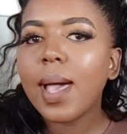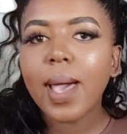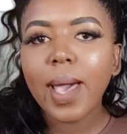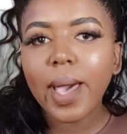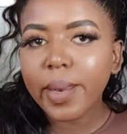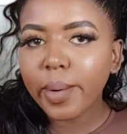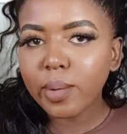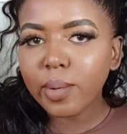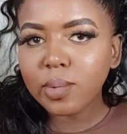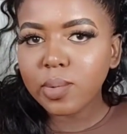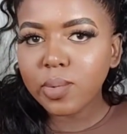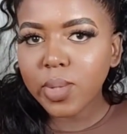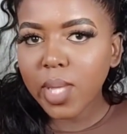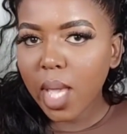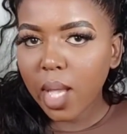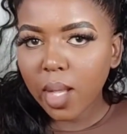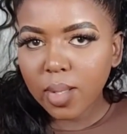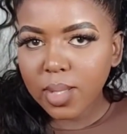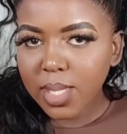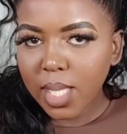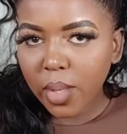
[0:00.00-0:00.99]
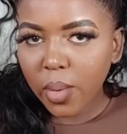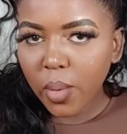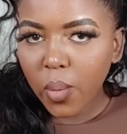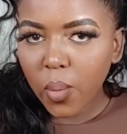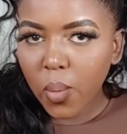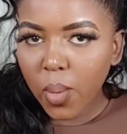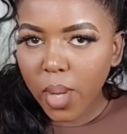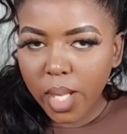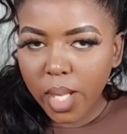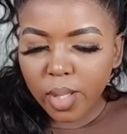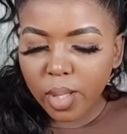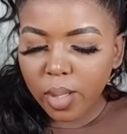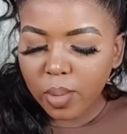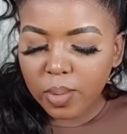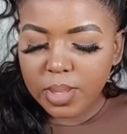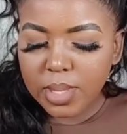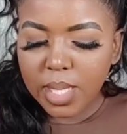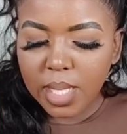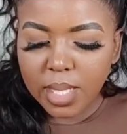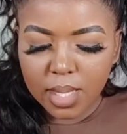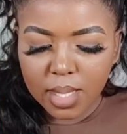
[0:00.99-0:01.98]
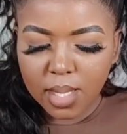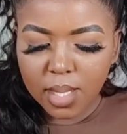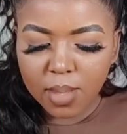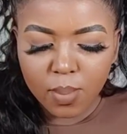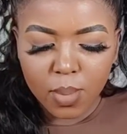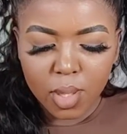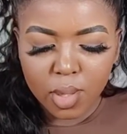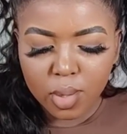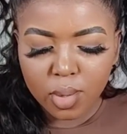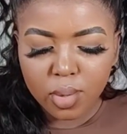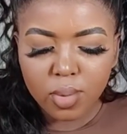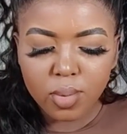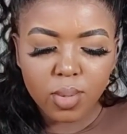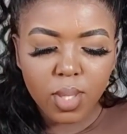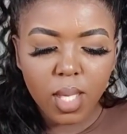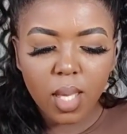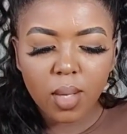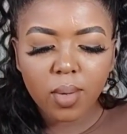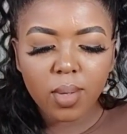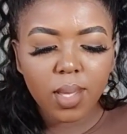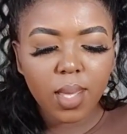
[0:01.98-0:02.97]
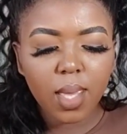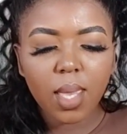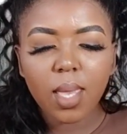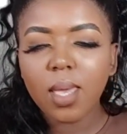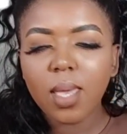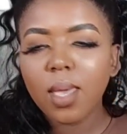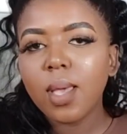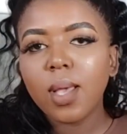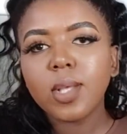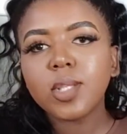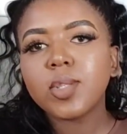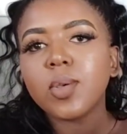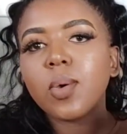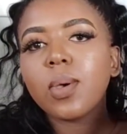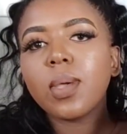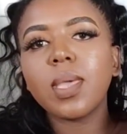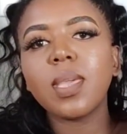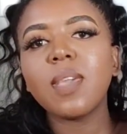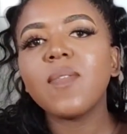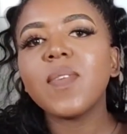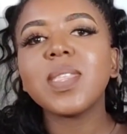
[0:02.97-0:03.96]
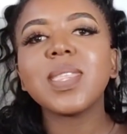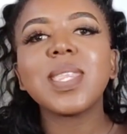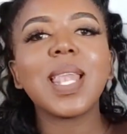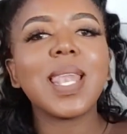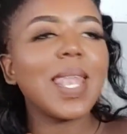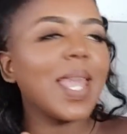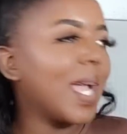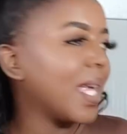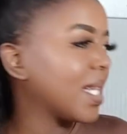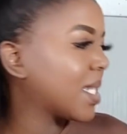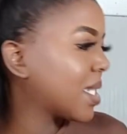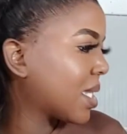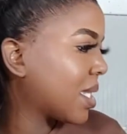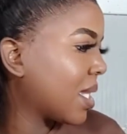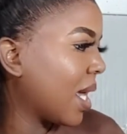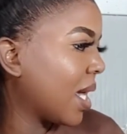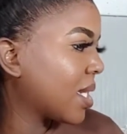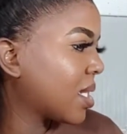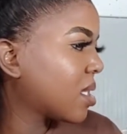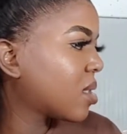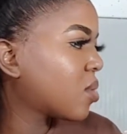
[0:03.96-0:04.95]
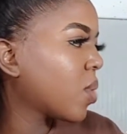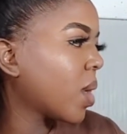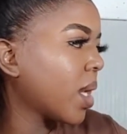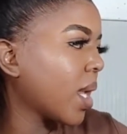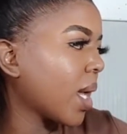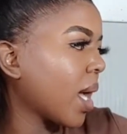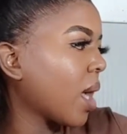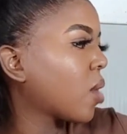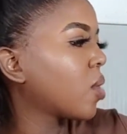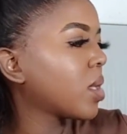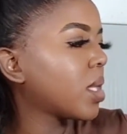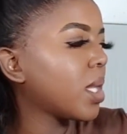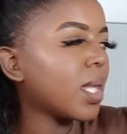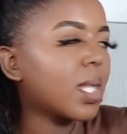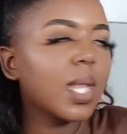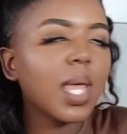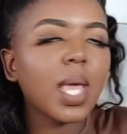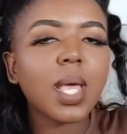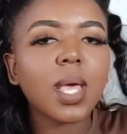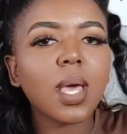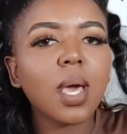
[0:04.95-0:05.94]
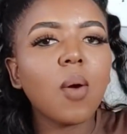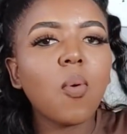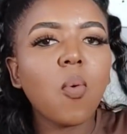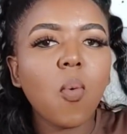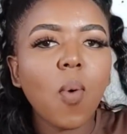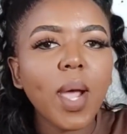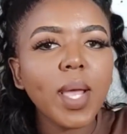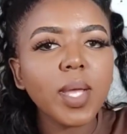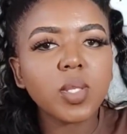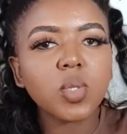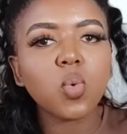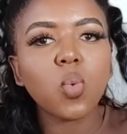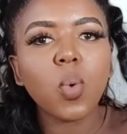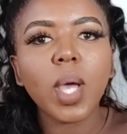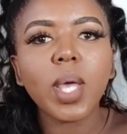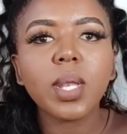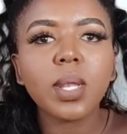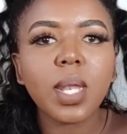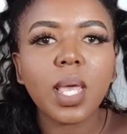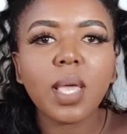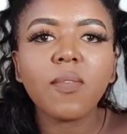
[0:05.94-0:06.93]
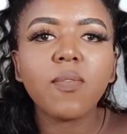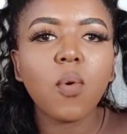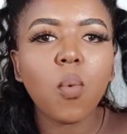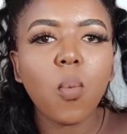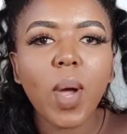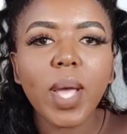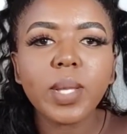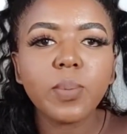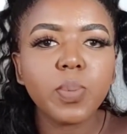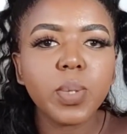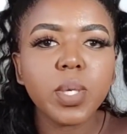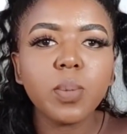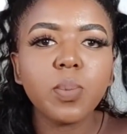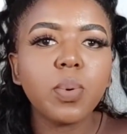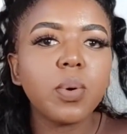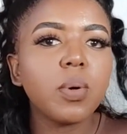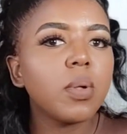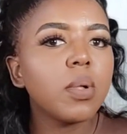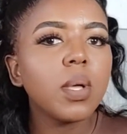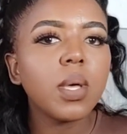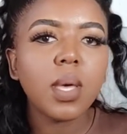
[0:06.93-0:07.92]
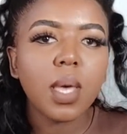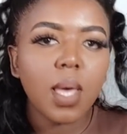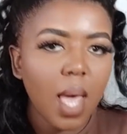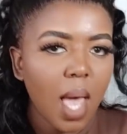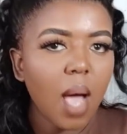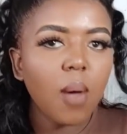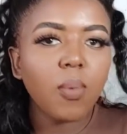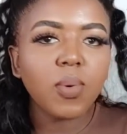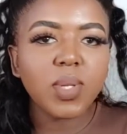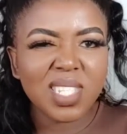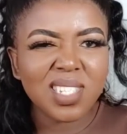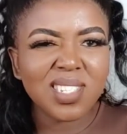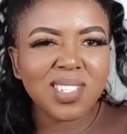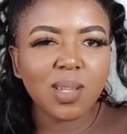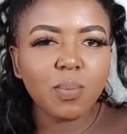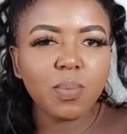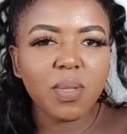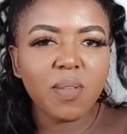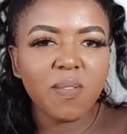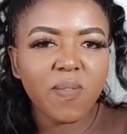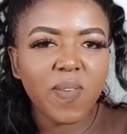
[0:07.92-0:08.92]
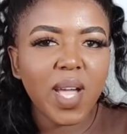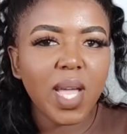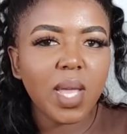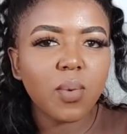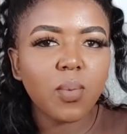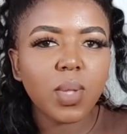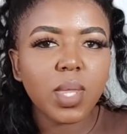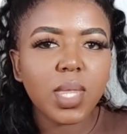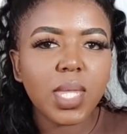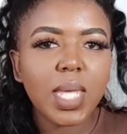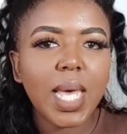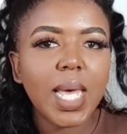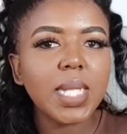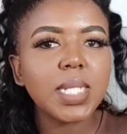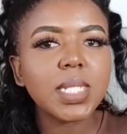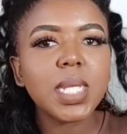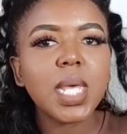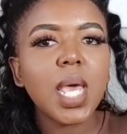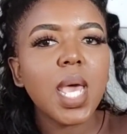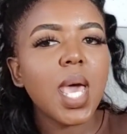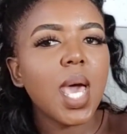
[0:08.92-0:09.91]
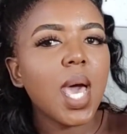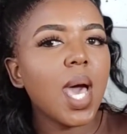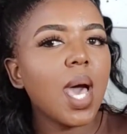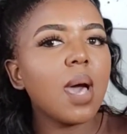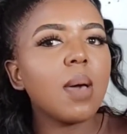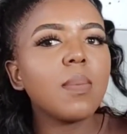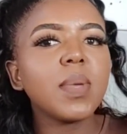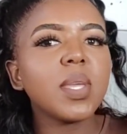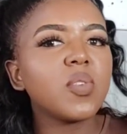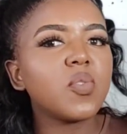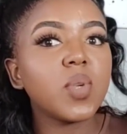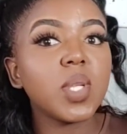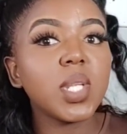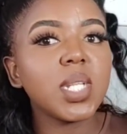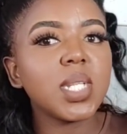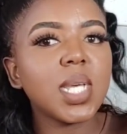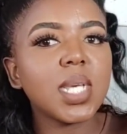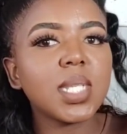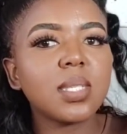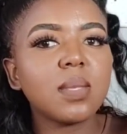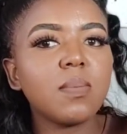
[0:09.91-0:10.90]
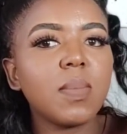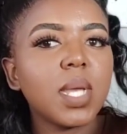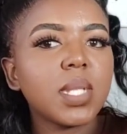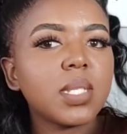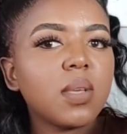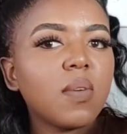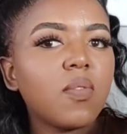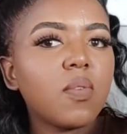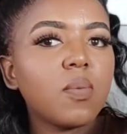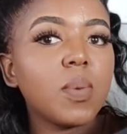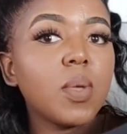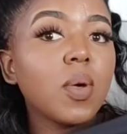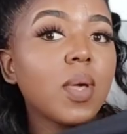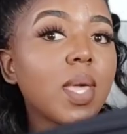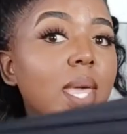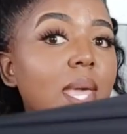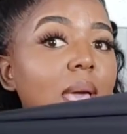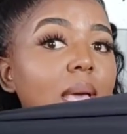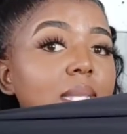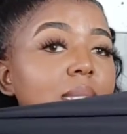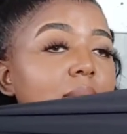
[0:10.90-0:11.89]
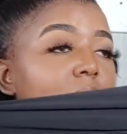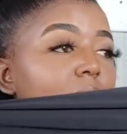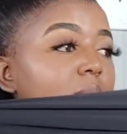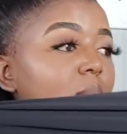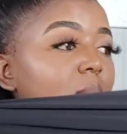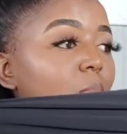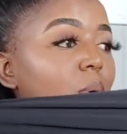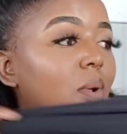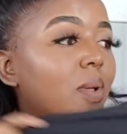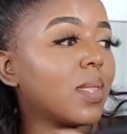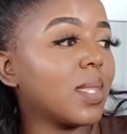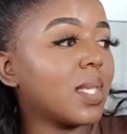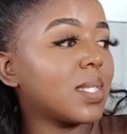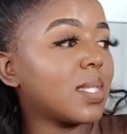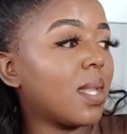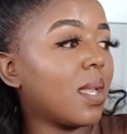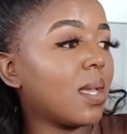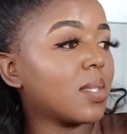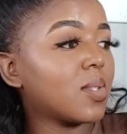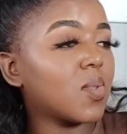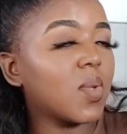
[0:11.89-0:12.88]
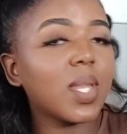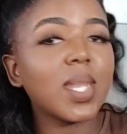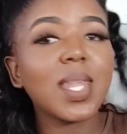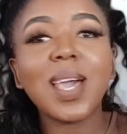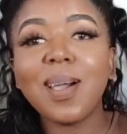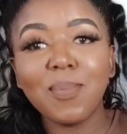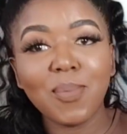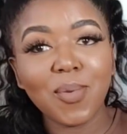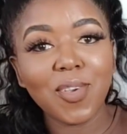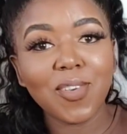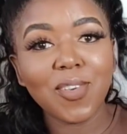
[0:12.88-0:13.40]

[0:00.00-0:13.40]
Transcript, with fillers: I don't do that because I don't clothes that need me to do that, okay? So even the lightest, lightest one, like I could get like a white one, like for white people, I would still be fine with that. Um, it really doesn't matter for me. Okay, guys, let's put on this last one. I'm